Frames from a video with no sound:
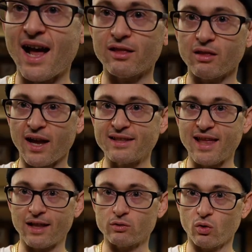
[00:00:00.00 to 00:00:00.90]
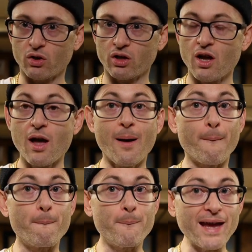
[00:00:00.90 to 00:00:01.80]
not like that look.
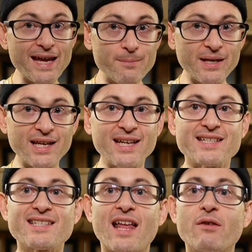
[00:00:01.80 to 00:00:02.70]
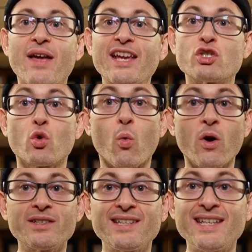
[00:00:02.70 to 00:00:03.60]
Maybe instead of a
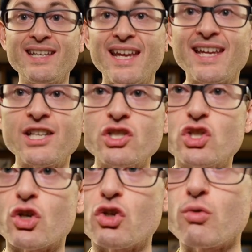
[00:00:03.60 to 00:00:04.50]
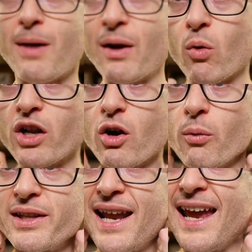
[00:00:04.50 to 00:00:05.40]
20-inch, you might want to go
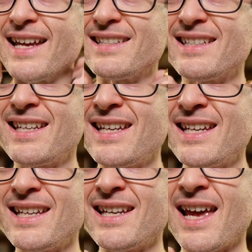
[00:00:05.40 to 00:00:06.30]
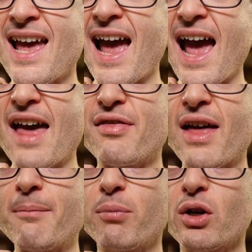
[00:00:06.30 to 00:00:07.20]
with an 18 and
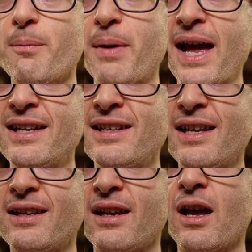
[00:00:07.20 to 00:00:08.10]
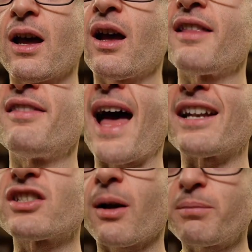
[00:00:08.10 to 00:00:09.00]
then put a pendant.
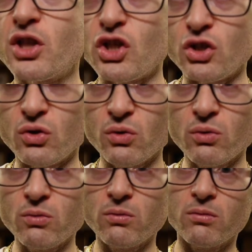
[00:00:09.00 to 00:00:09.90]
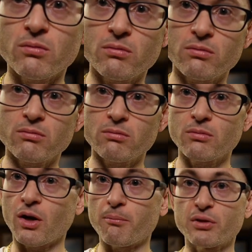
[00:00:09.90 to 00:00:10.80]
That's up to you,
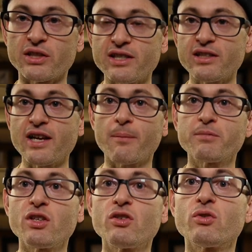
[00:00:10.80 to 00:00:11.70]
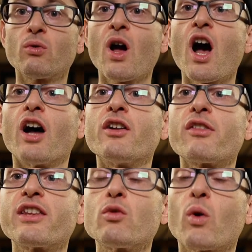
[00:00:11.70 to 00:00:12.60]
completely up to you.
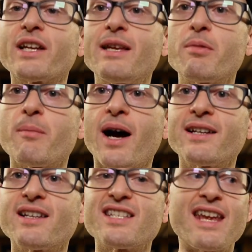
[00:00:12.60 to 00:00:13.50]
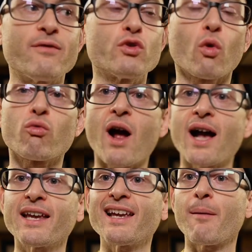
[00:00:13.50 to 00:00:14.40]
Another thing you want to keep in mind is if you're
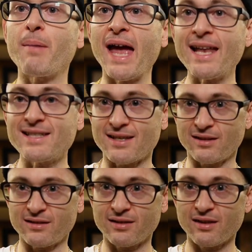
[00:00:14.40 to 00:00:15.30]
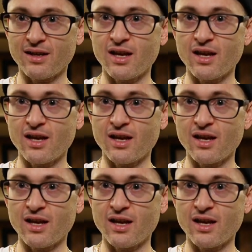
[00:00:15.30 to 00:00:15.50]
rocking a pendant,